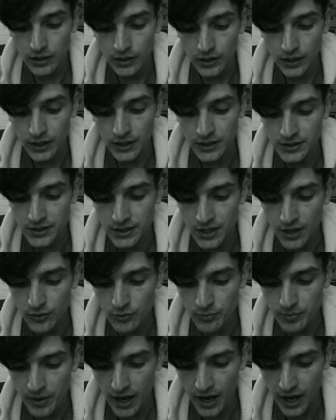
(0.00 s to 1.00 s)
It is another
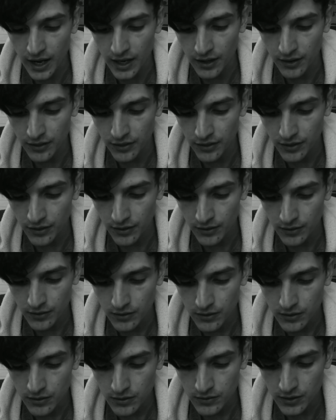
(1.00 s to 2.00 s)
path
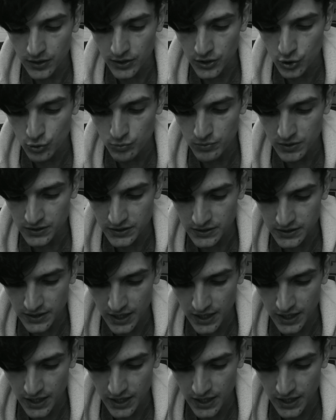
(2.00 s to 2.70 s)
that you must